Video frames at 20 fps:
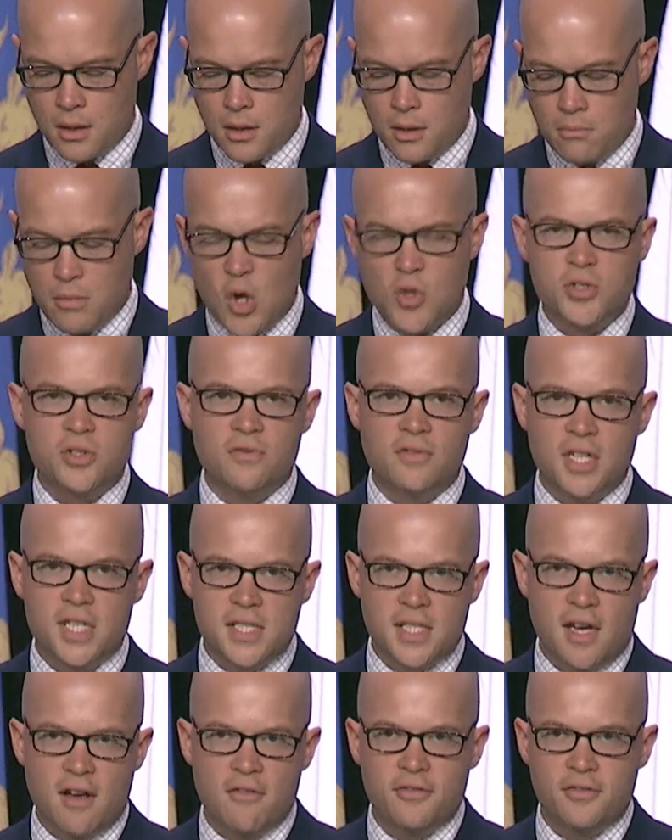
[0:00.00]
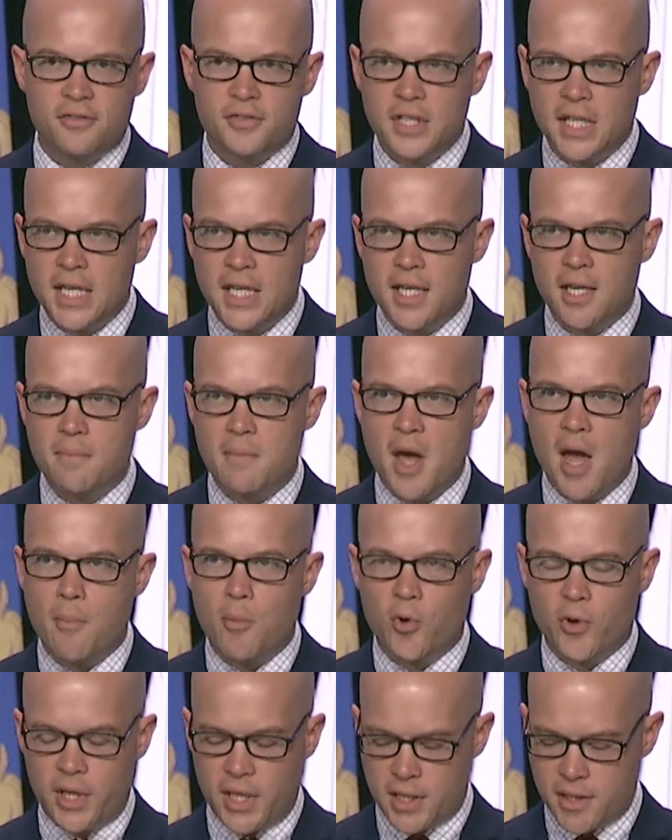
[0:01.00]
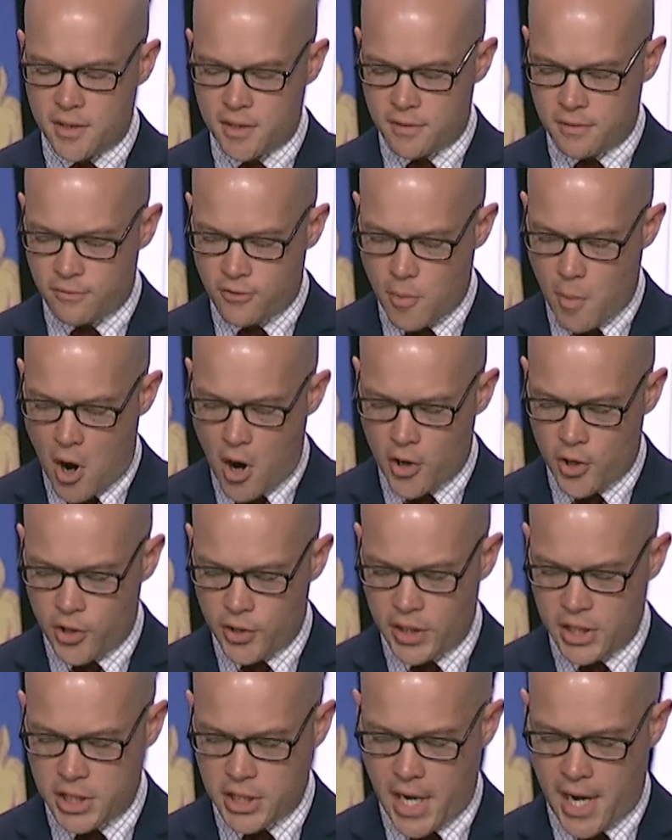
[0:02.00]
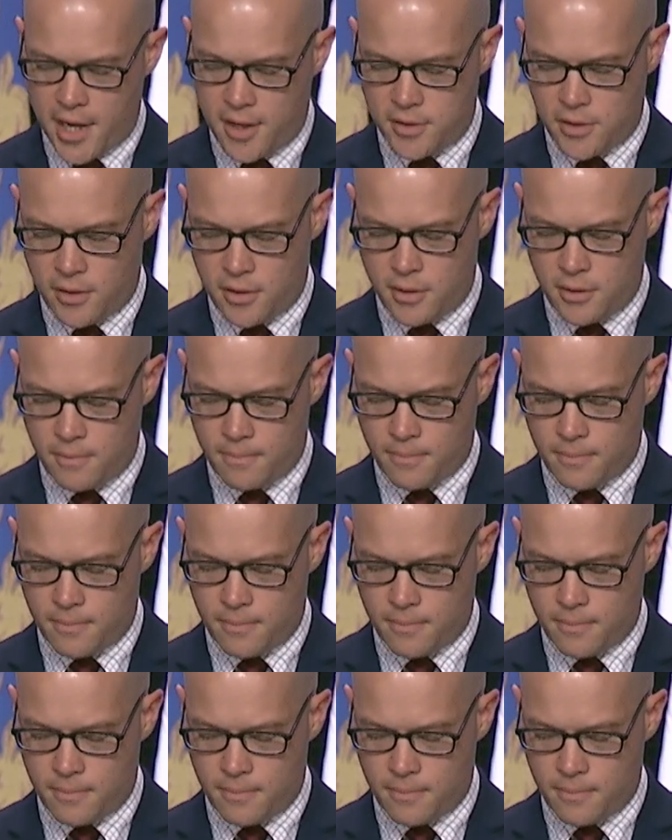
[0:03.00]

Most of us have fleeting memories from our early childhood.